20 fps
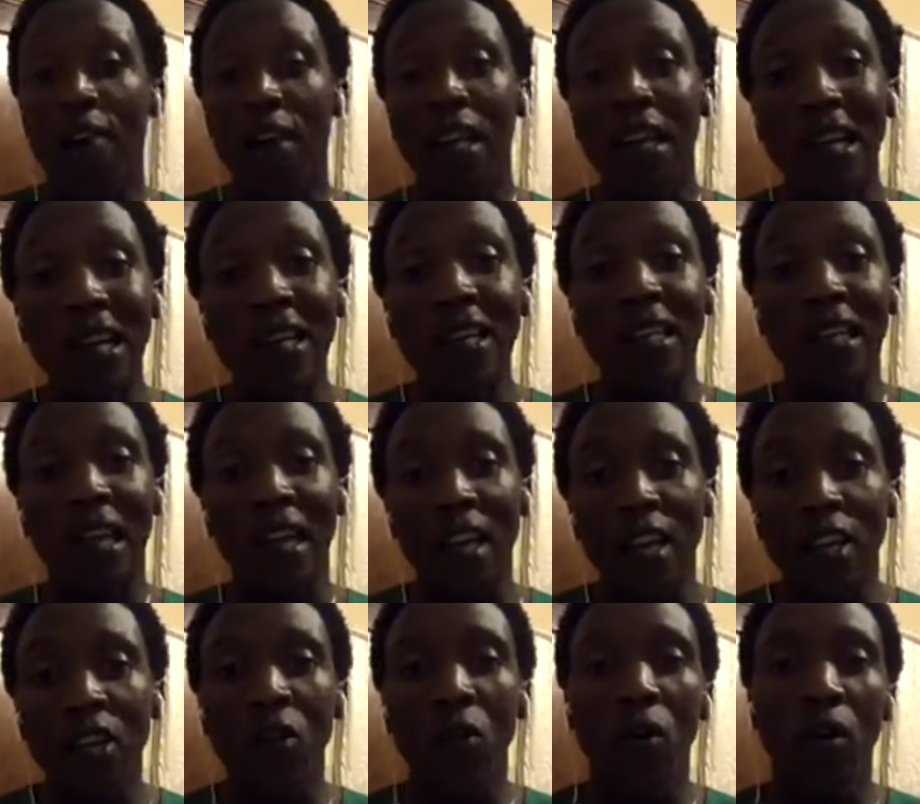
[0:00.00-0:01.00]
learned
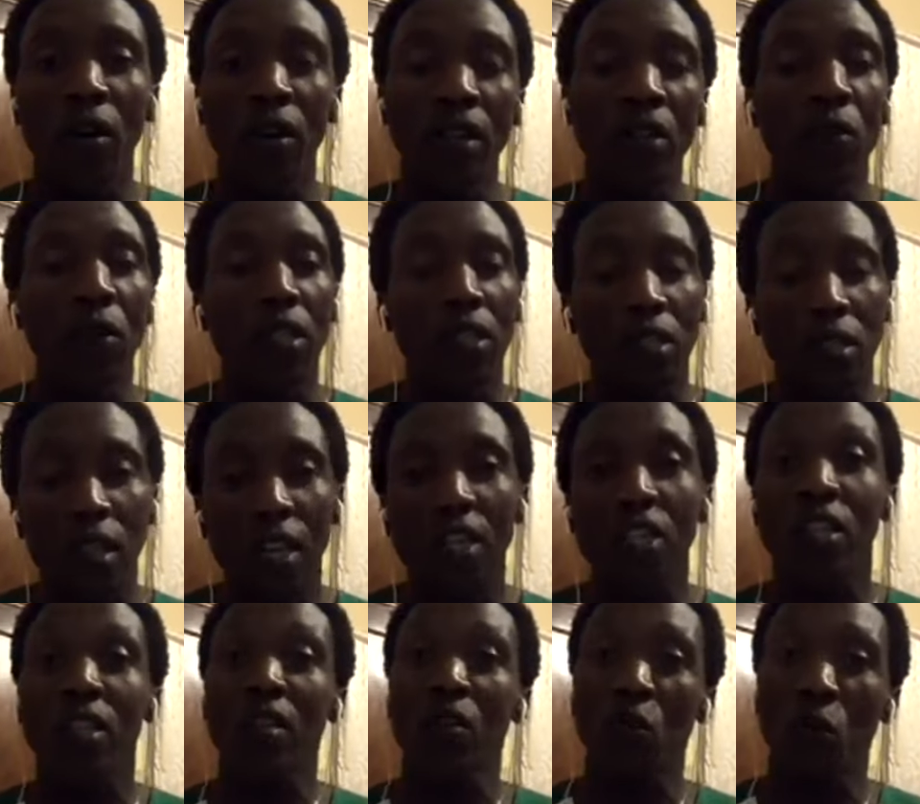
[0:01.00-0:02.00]
later on, it was
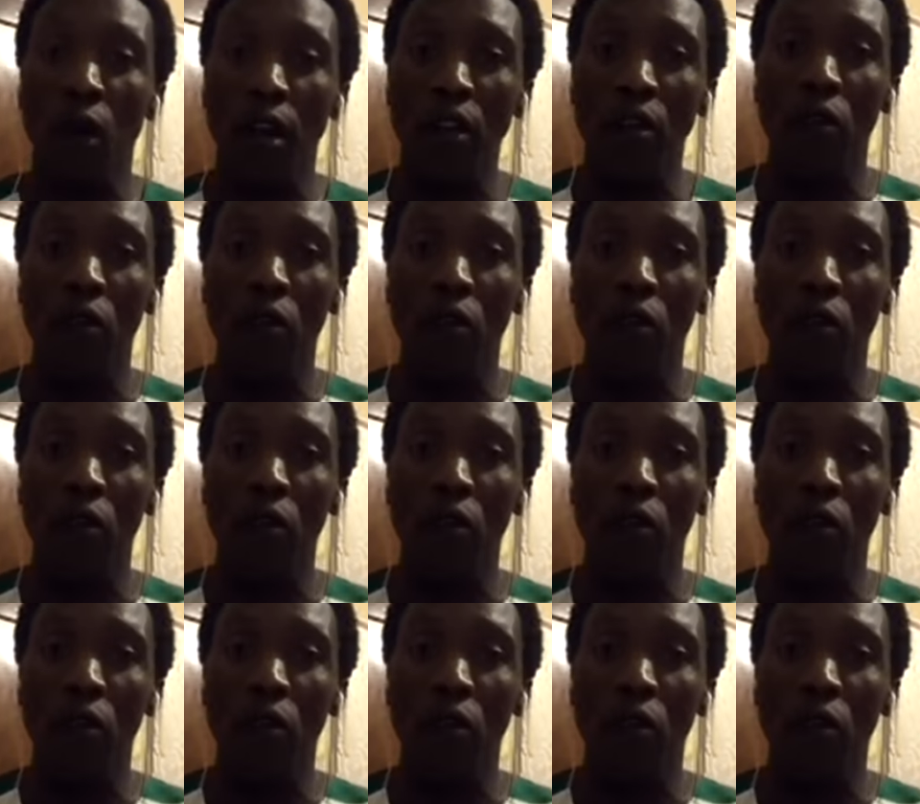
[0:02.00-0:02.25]
actually quite